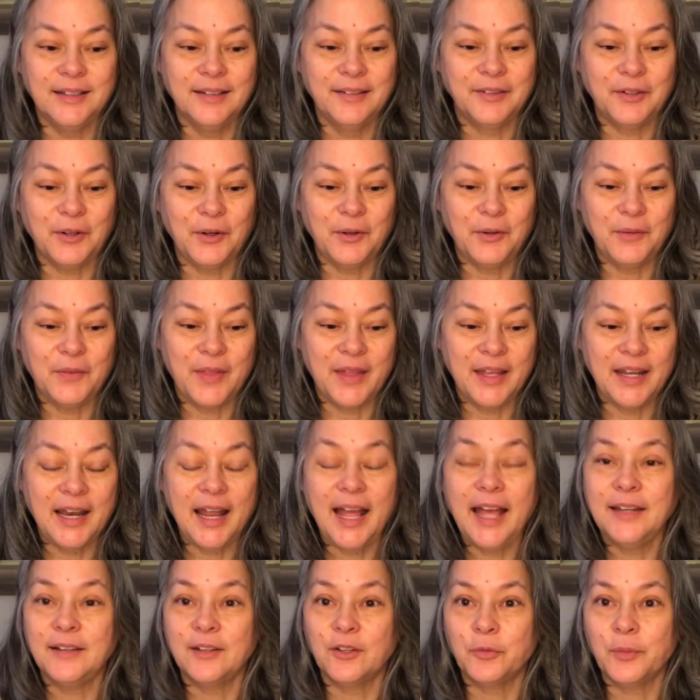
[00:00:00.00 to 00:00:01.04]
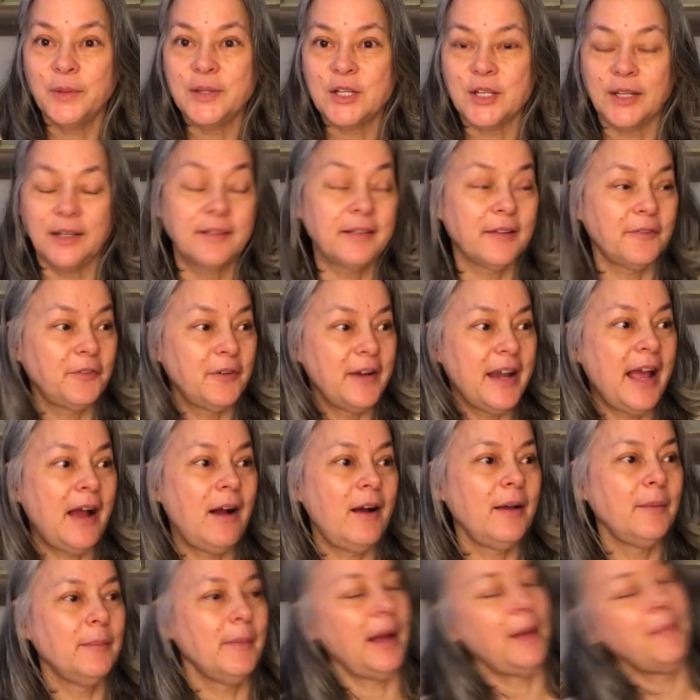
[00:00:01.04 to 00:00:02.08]
So then I had to switch it. Except for
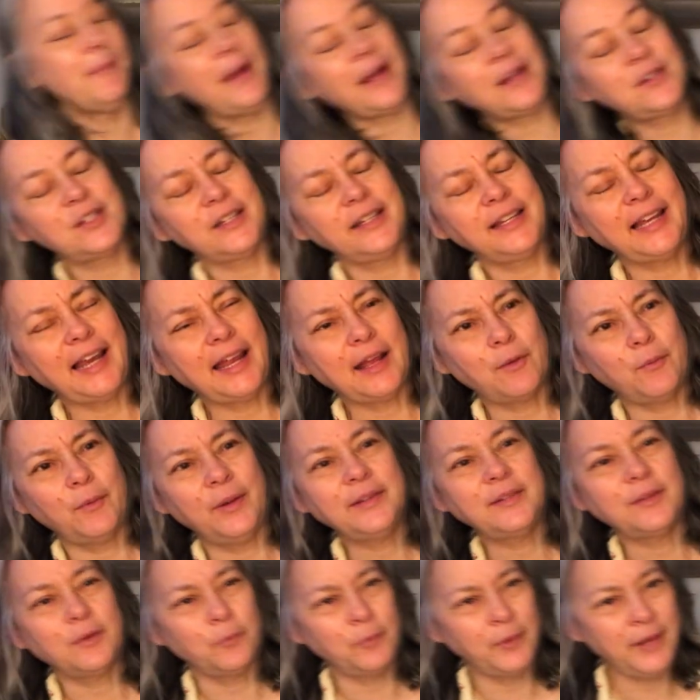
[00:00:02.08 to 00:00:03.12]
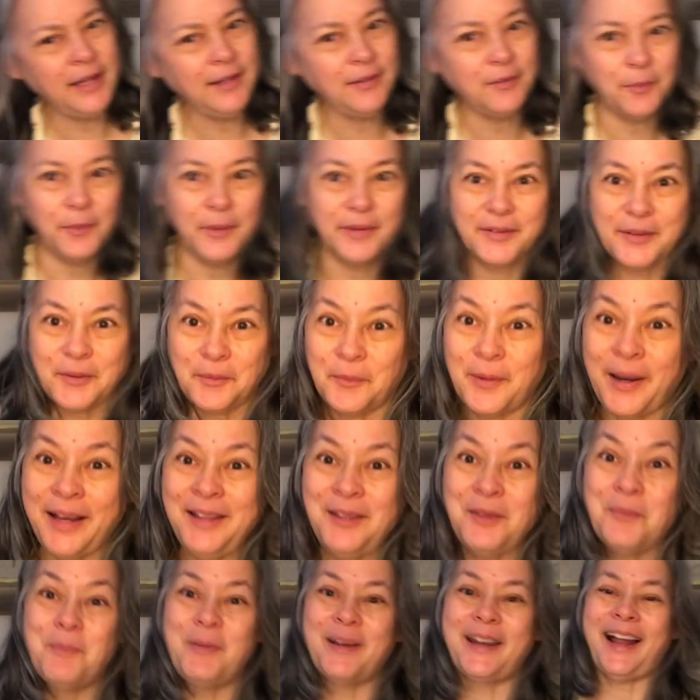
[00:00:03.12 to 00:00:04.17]
now, I'm actually like, was it Reese? Was it
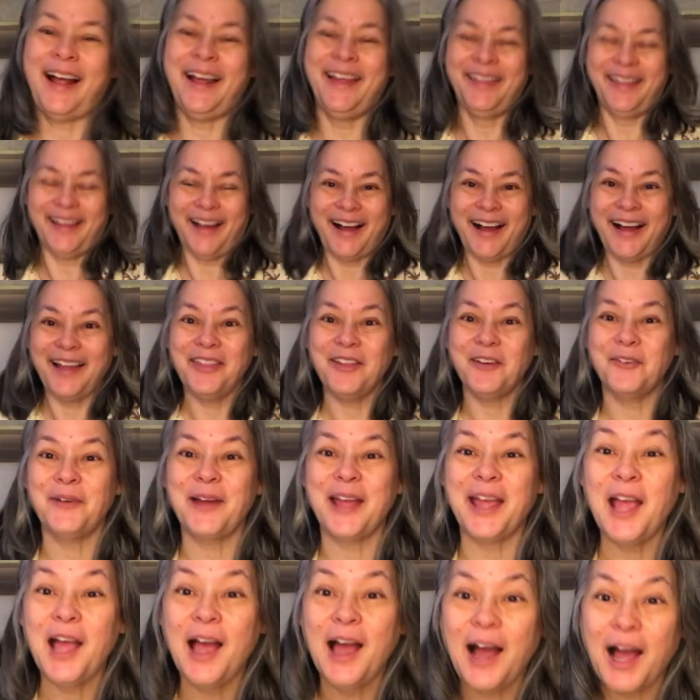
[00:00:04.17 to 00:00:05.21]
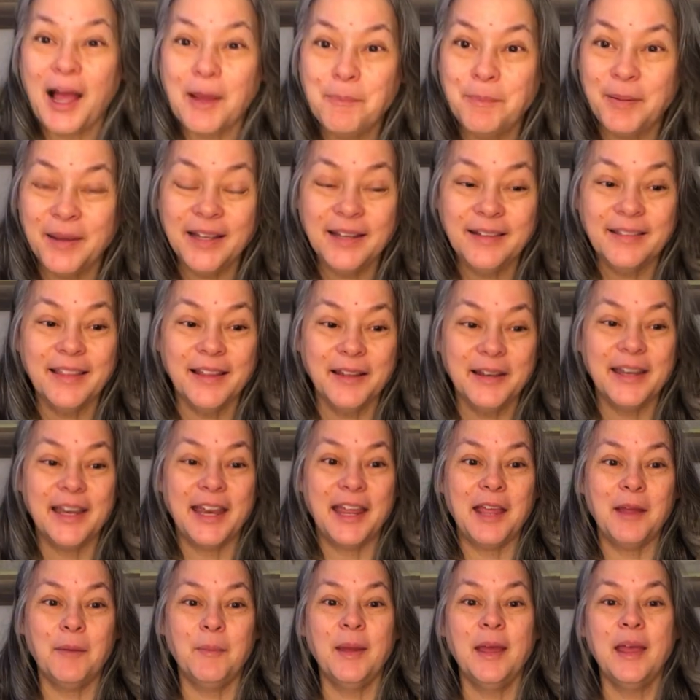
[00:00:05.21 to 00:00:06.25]
Rice? But either way, I picked that
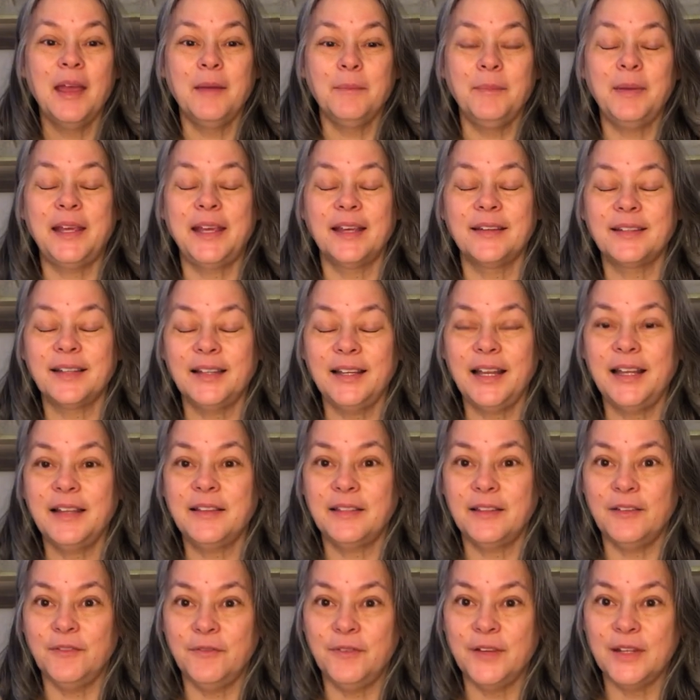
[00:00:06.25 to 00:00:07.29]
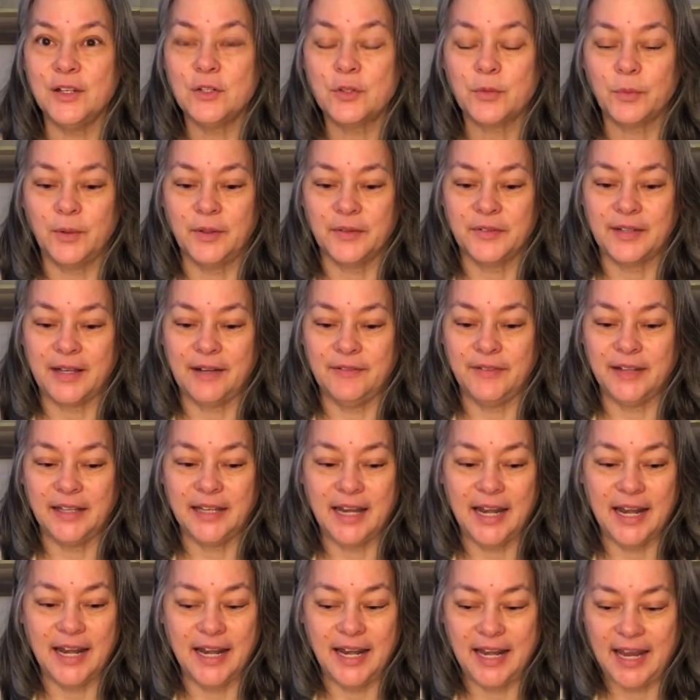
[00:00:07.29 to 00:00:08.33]
name because I like the visuals of
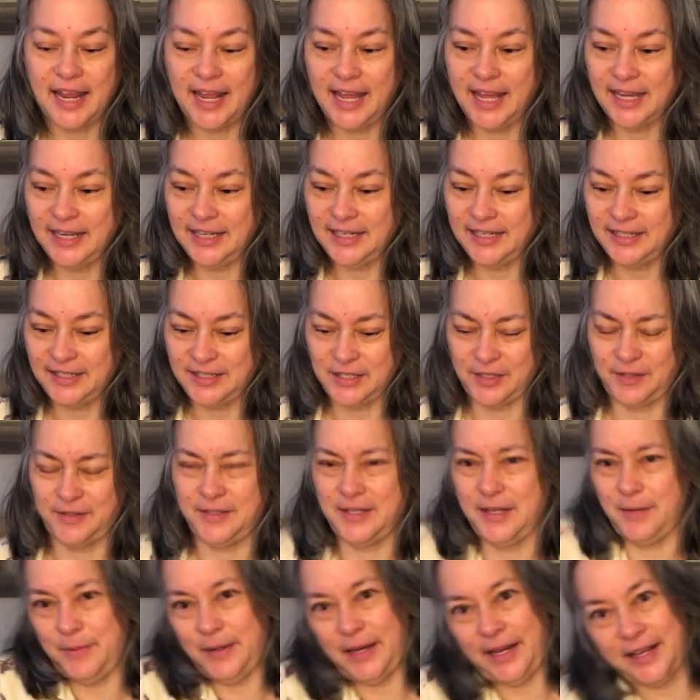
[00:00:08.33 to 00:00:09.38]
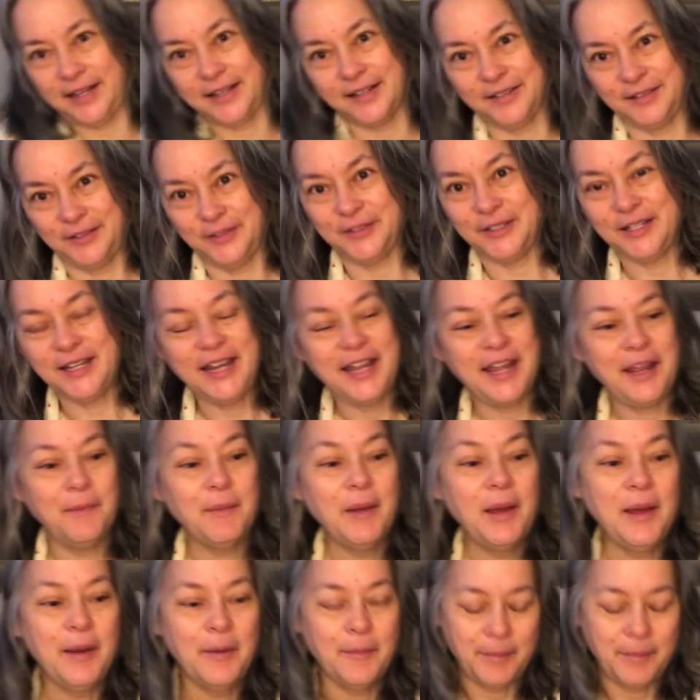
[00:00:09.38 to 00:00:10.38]
it, and it just seemed like a good name.